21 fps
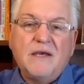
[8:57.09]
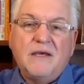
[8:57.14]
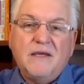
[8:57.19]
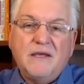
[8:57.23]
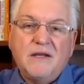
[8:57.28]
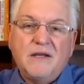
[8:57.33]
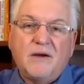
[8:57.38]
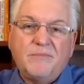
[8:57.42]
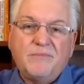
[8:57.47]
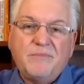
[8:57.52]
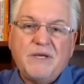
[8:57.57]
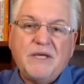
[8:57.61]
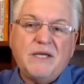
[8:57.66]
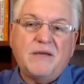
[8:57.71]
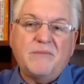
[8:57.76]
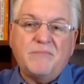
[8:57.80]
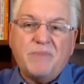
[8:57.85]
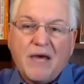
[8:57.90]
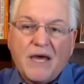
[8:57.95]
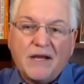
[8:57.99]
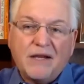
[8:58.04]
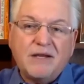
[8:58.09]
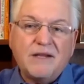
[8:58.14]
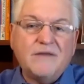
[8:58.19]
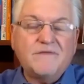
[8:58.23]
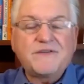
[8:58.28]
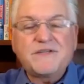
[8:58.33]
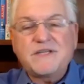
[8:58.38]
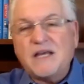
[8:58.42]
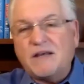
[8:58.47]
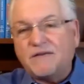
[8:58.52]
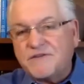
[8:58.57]
you know being competitive
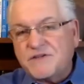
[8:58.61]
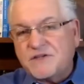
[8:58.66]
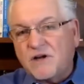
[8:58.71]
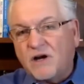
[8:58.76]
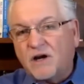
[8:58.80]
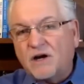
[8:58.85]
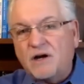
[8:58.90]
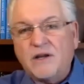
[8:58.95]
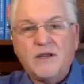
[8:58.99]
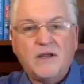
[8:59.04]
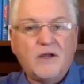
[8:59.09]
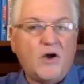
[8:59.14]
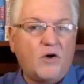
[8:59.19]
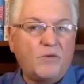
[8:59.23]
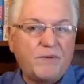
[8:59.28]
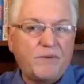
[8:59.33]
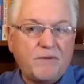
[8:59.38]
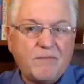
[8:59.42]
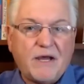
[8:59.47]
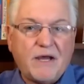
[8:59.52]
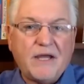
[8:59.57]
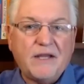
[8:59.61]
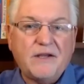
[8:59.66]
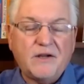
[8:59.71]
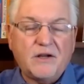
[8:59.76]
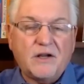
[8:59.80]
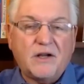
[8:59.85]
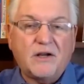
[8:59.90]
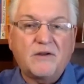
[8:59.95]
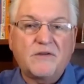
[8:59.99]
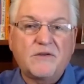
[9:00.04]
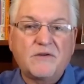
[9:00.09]
self-starting open-minded
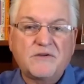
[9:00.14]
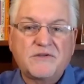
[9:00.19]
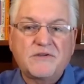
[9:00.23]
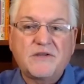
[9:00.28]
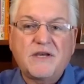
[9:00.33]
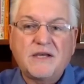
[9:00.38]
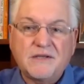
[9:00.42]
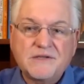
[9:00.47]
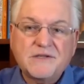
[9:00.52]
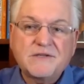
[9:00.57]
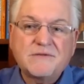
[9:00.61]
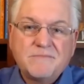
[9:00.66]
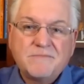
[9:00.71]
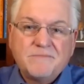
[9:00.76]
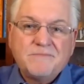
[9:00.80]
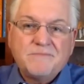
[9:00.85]
all of those things